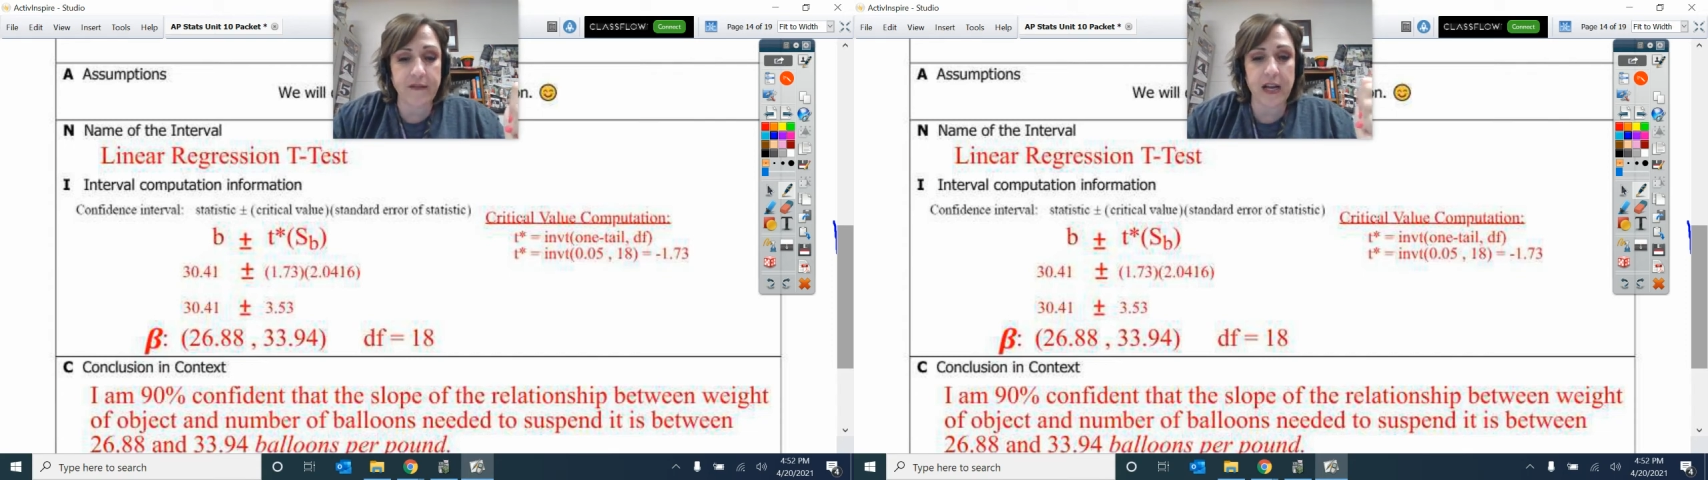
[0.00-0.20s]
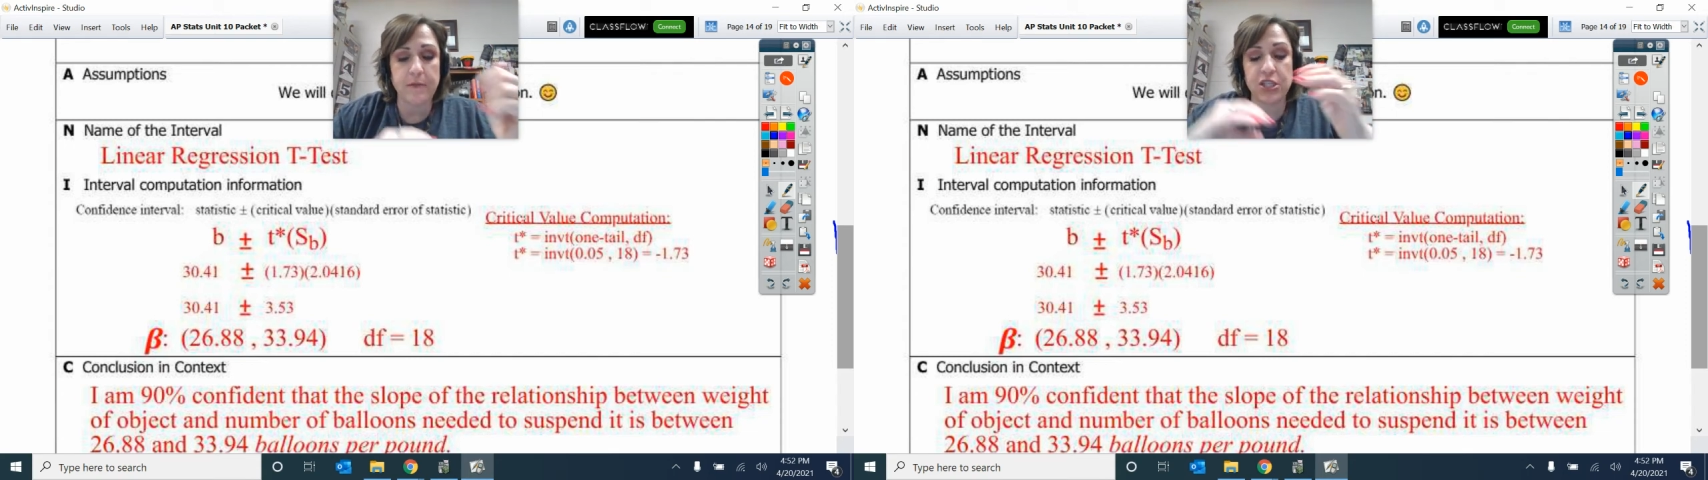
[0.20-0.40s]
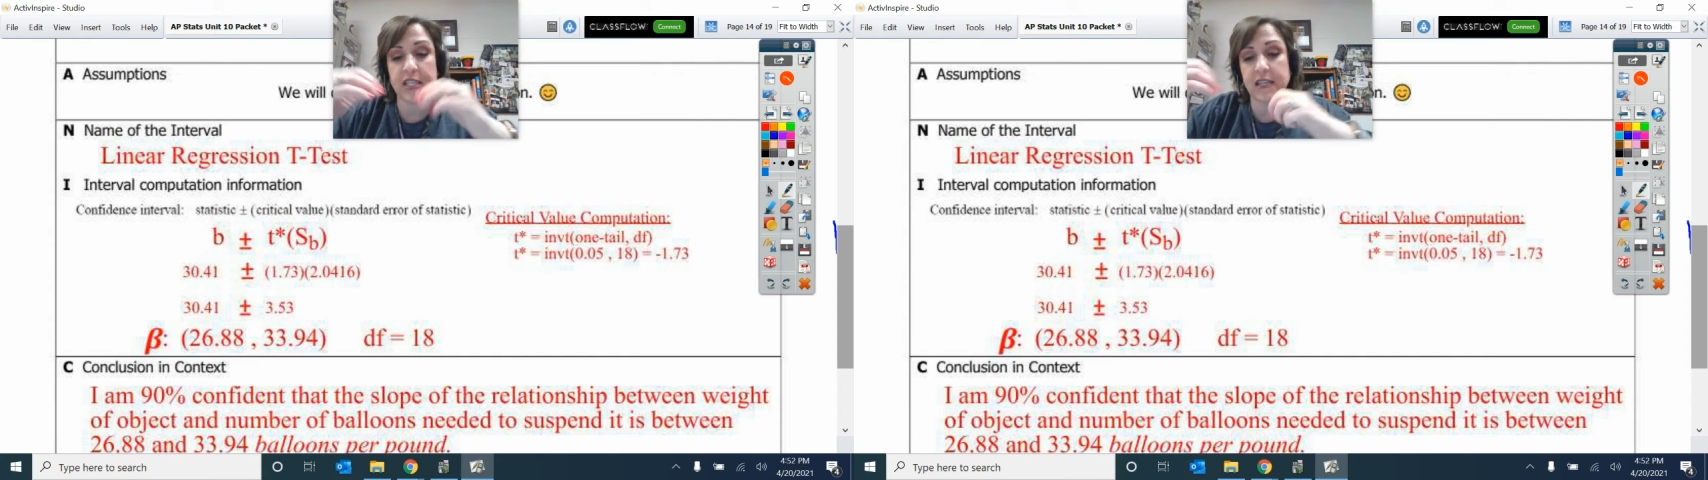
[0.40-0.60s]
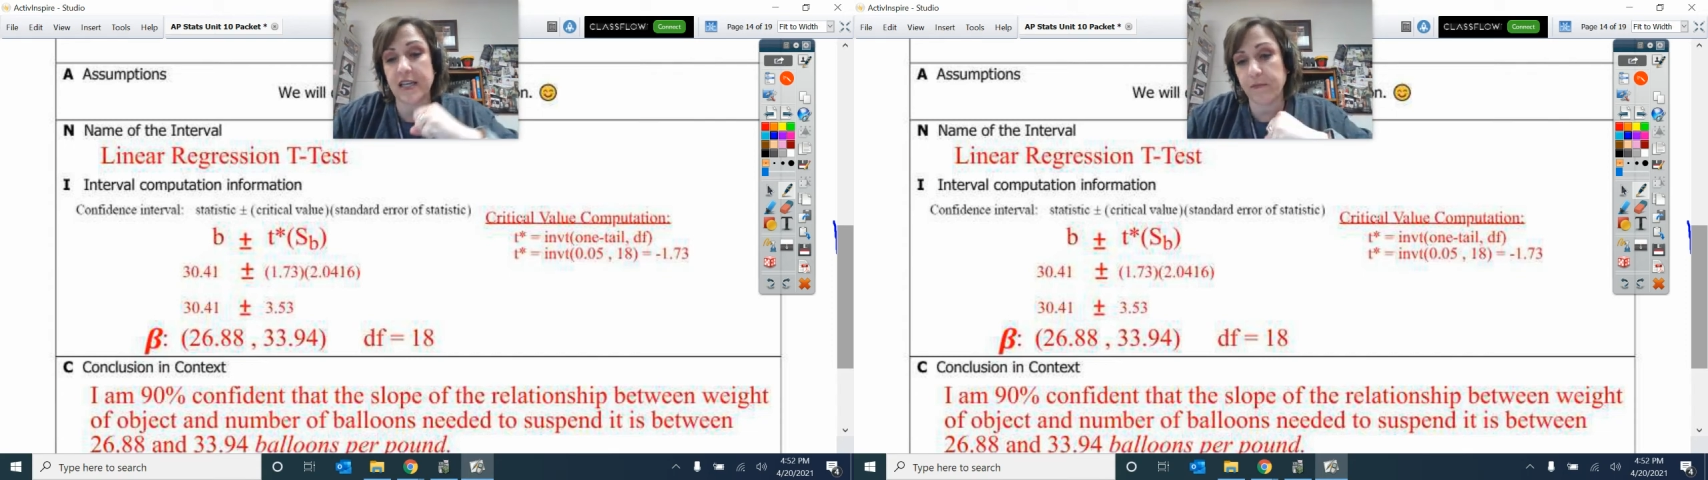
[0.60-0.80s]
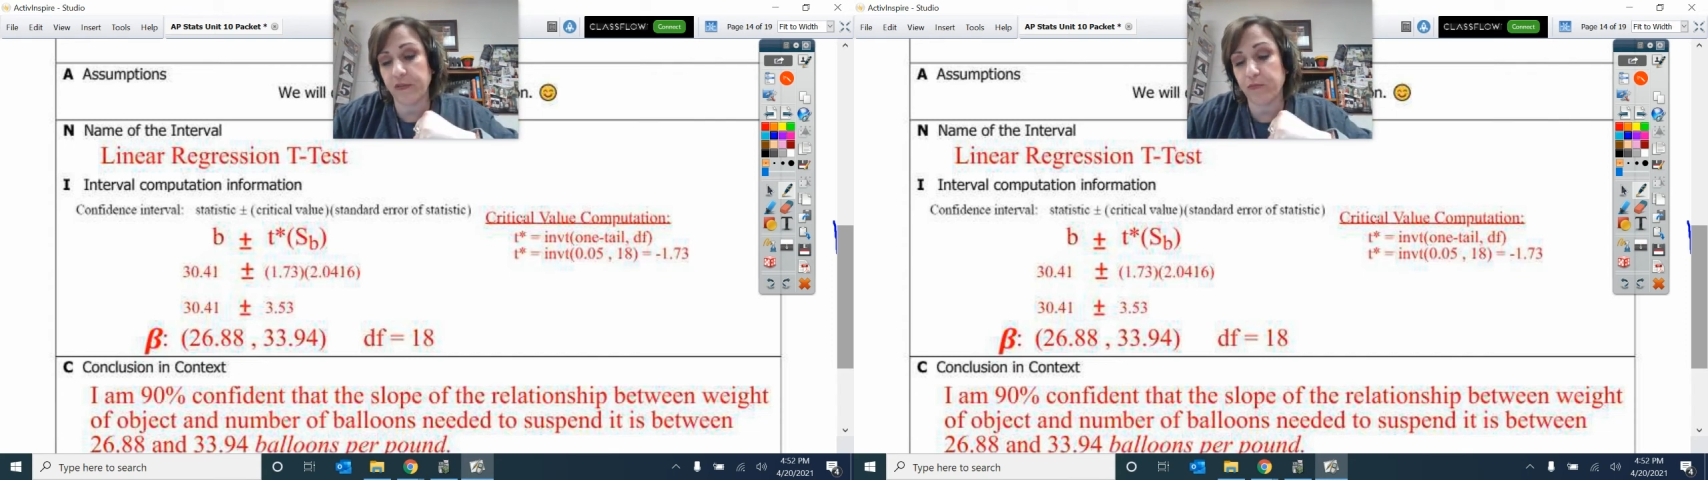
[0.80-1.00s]
of an object and
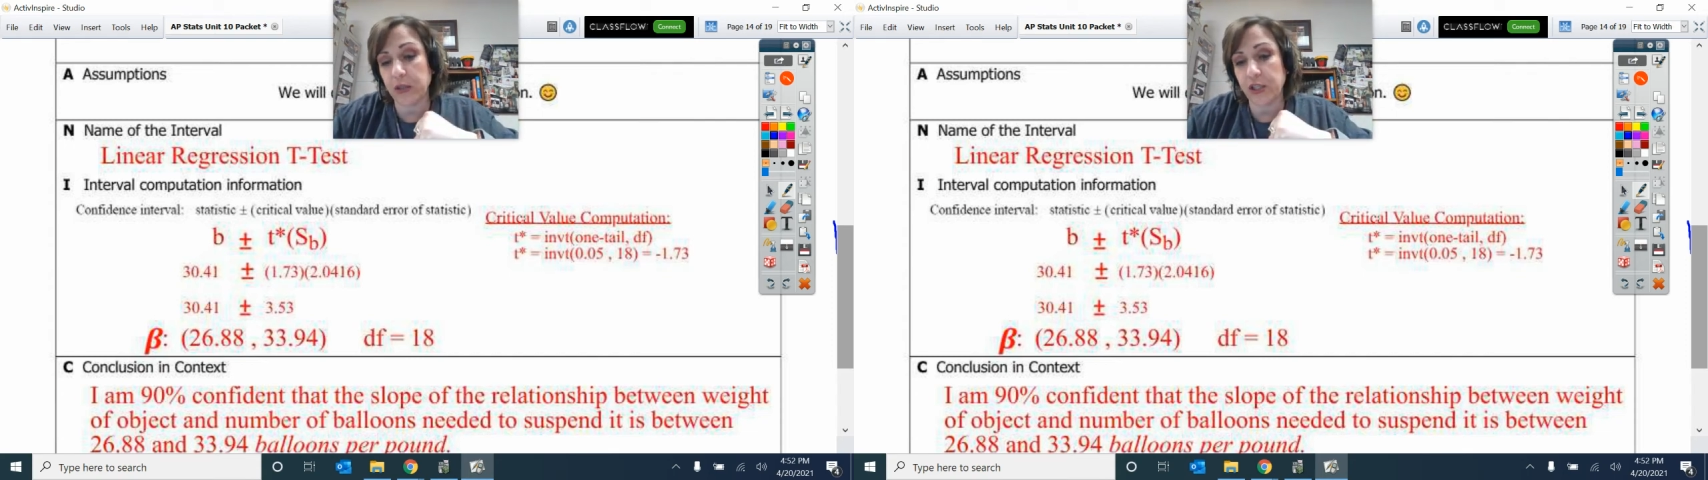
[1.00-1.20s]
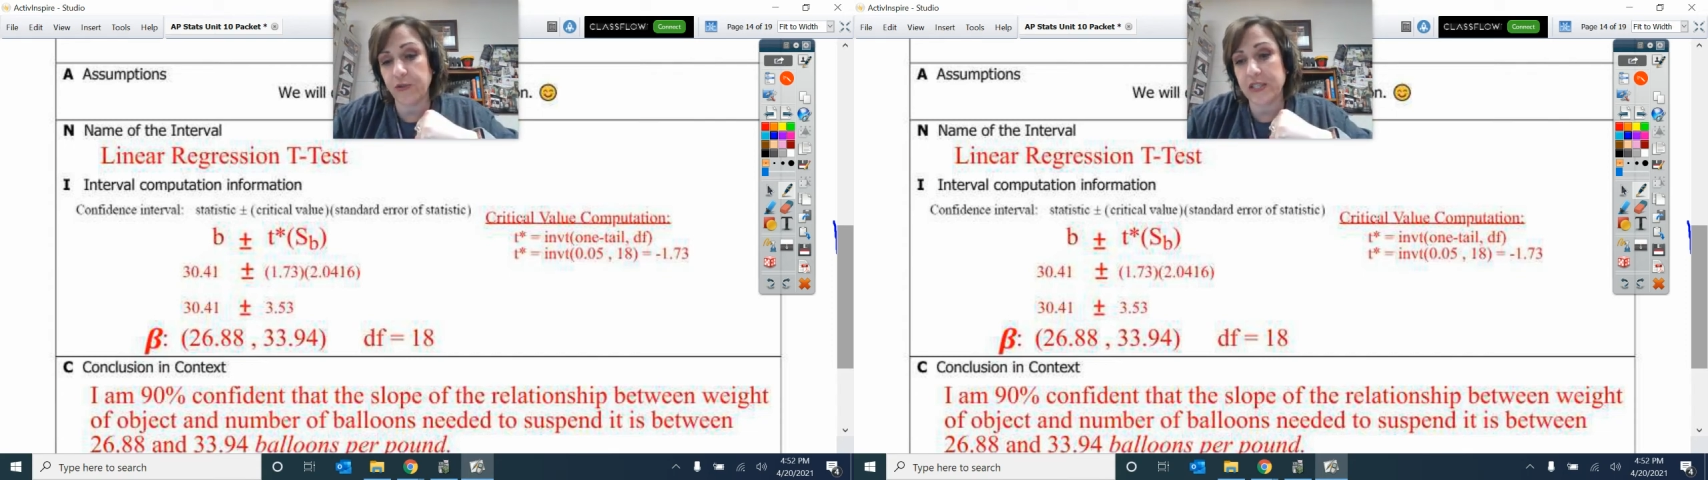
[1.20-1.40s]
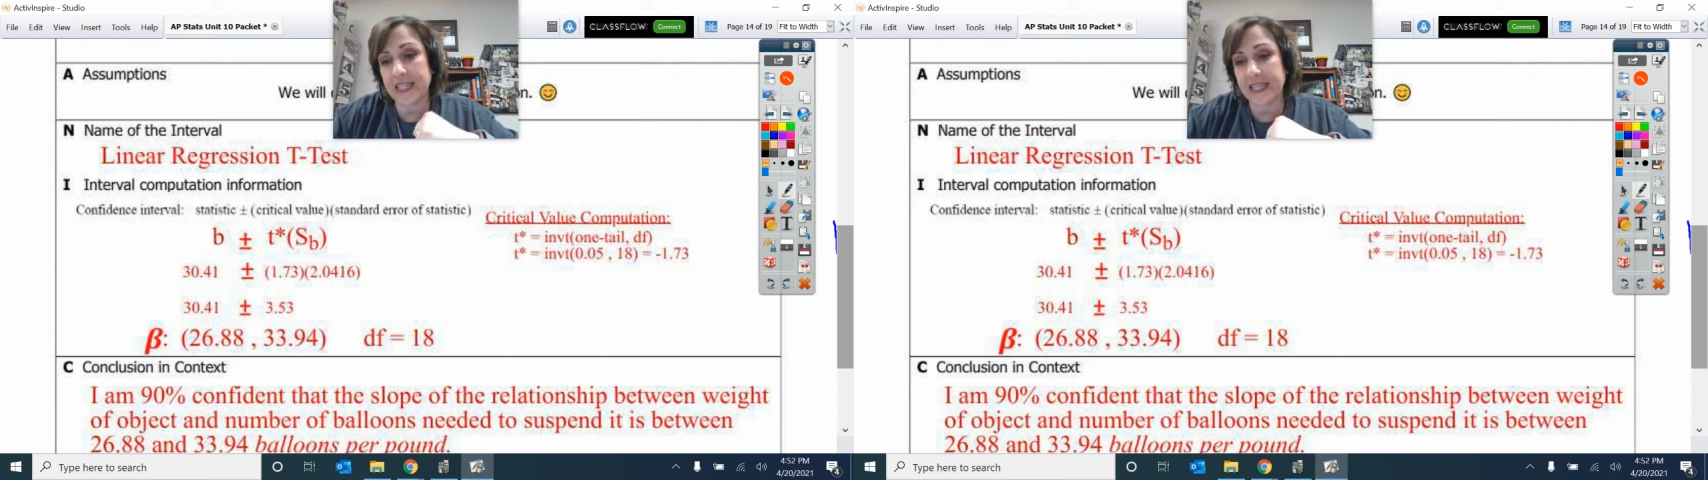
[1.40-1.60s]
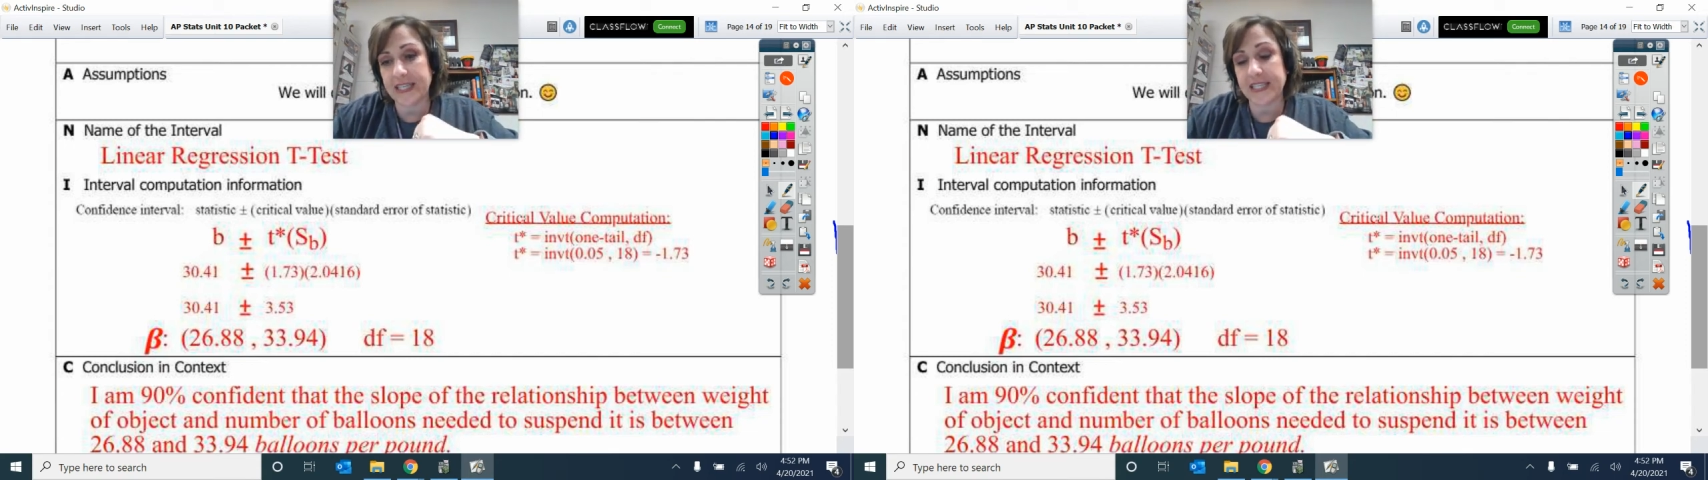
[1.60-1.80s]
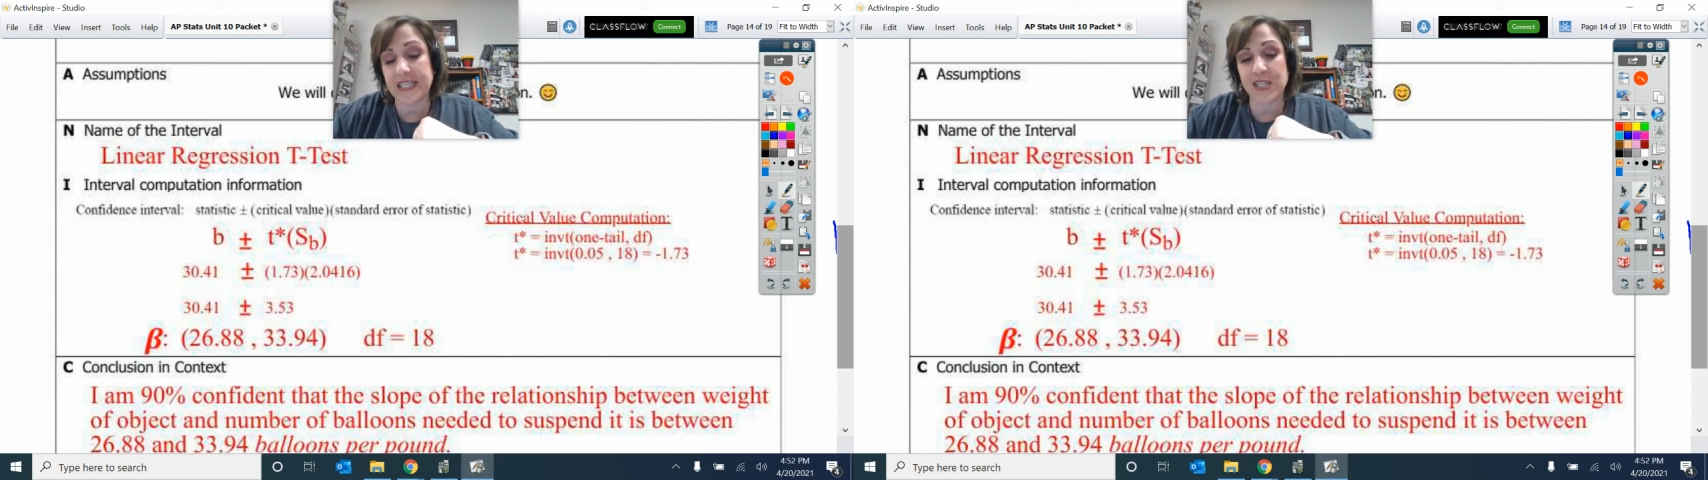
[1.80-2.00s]
the number of balloons
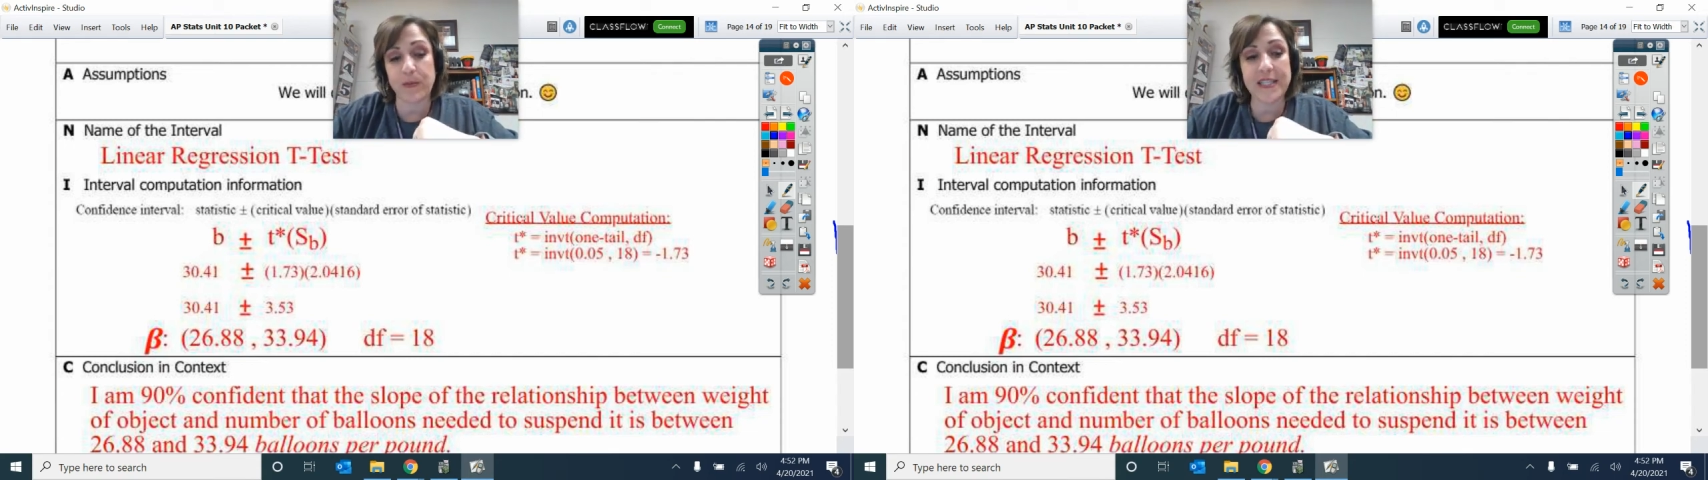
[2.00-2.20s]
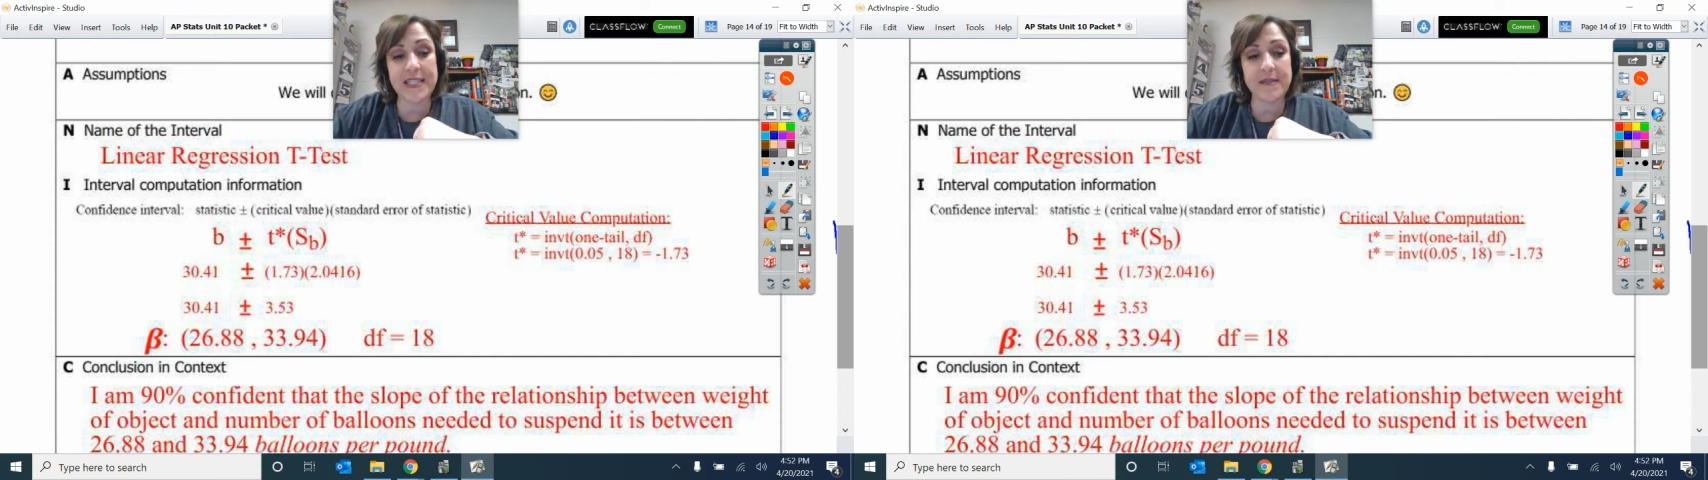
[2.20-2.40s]
needed to suspend